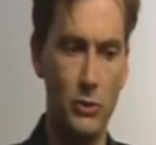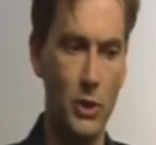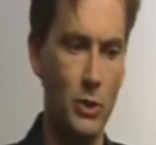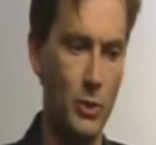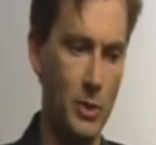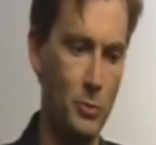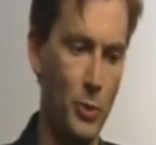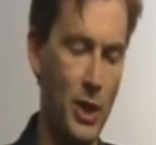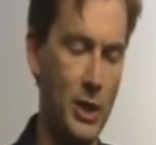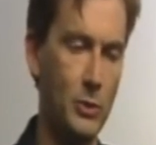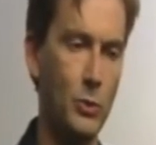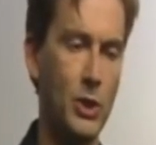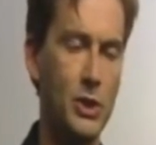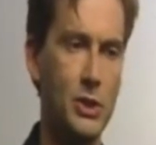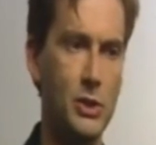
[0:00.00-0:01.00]
Doctor Who in
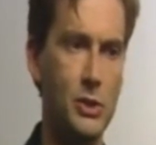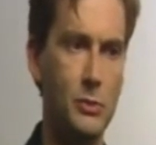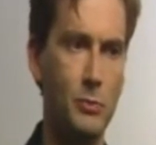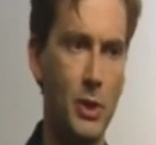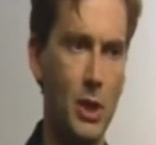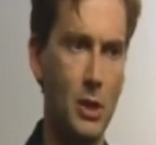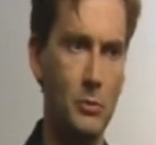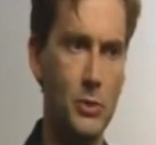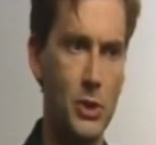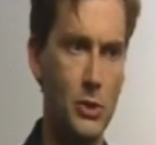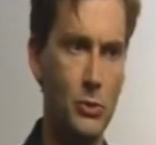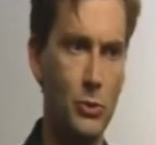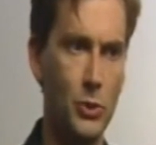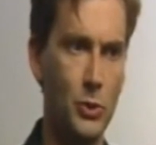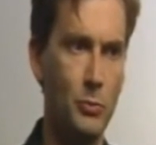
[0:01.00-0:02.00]
Britain, which has become
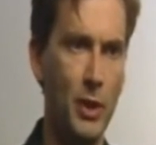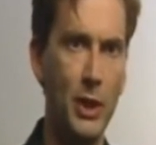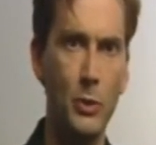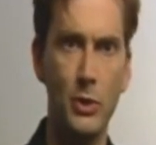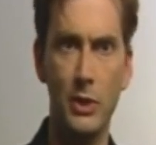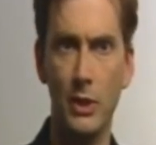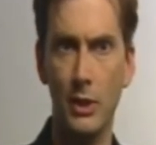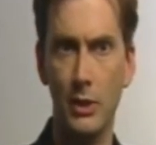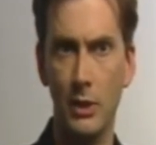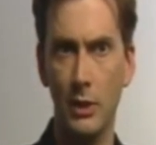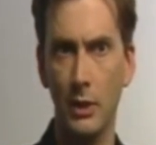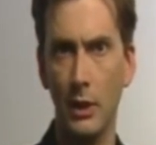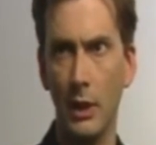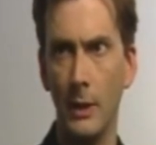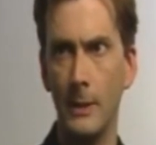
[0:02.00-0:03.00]
so ubiquitous
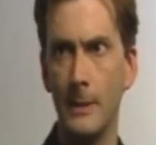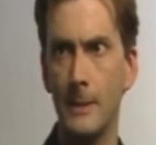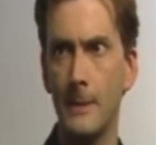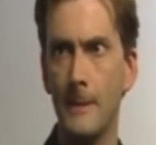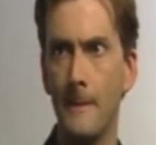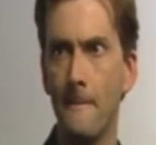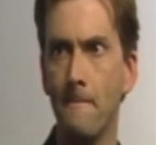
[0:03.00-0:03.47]
and